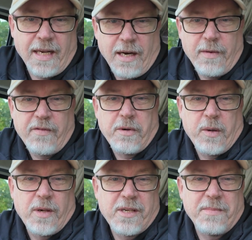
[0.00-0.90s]
Well, hello
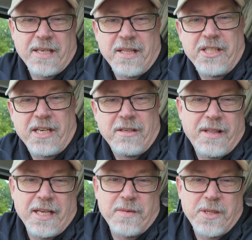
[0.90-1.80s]
everybody, welcome back to the channel.
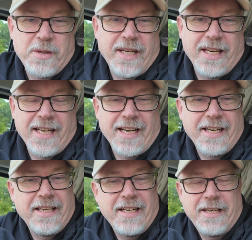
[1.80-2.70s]
Thanks for tuning in
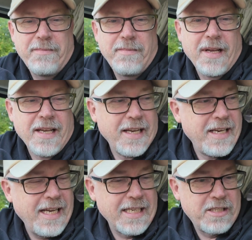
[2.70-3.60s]
again.
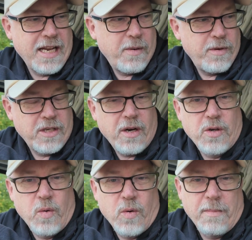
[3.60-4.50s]
Yeah, today we're just going
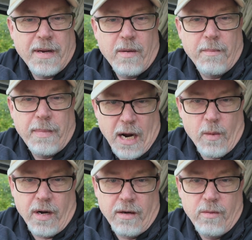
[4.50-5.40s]
to talk about
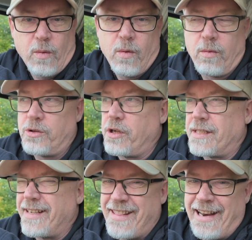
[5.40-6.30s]
power, or should I
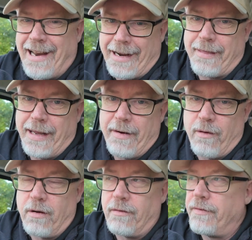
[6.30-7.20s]
say the lack
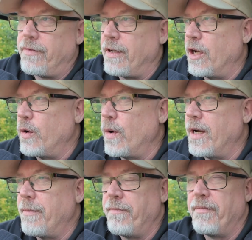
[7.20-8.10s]
thereof. You
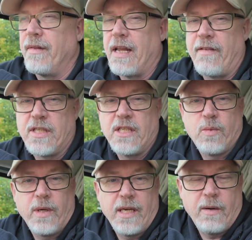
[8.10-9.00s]
know, ever
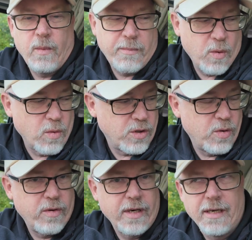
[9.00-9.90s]
since we bought
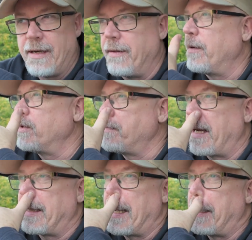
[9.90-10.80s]
Dora, that was
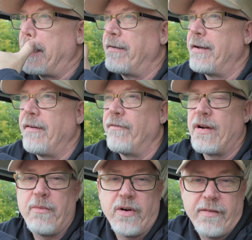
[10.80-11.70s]
back down in
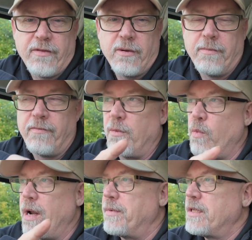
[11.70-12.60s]
February from
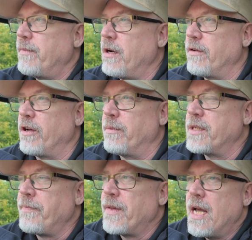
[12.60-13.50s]
Webb's Motorhomes,